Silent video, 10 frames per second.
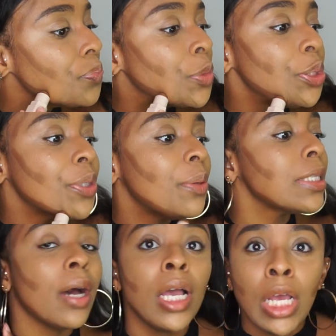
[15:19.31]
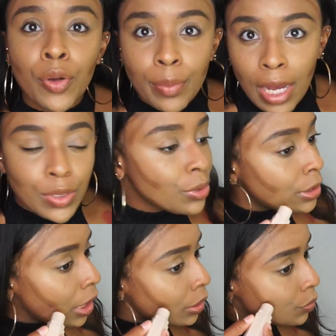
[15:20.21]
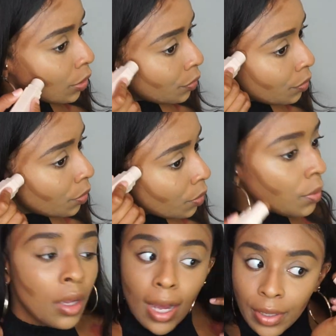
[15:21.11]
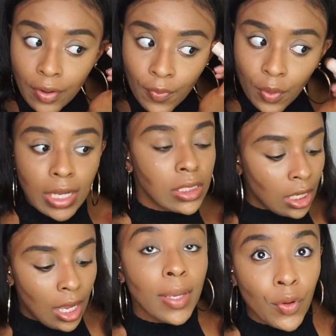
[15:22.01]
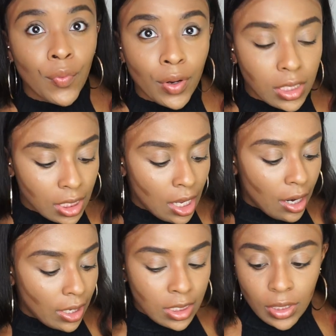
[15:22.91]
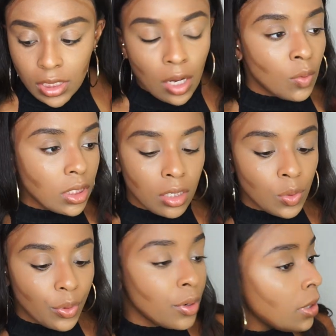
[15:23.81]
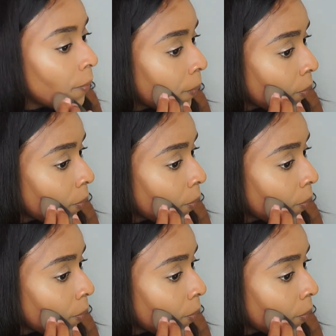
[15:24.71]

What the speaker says: She's bringing me back to my cream contouring days, you know? I'm here for it. Here for it. All right, let's blend this out. Once again, super creamy.